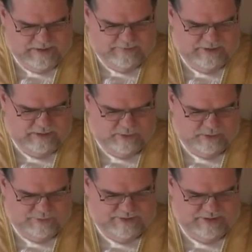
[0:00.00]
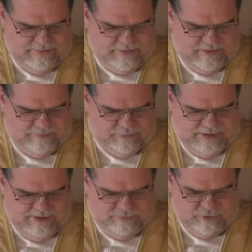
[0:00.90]
Behold, the
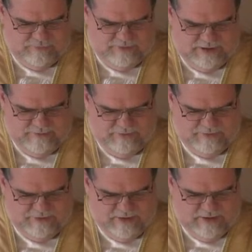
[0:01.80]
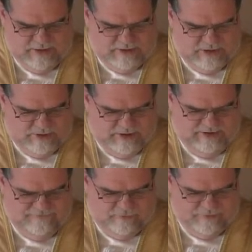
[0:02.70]
bridegroom cometh, go
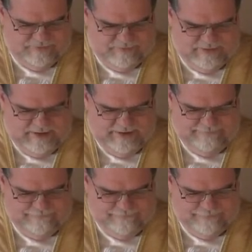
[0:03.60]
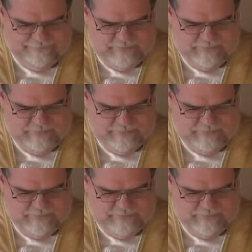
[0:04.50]
ye forth to meet him.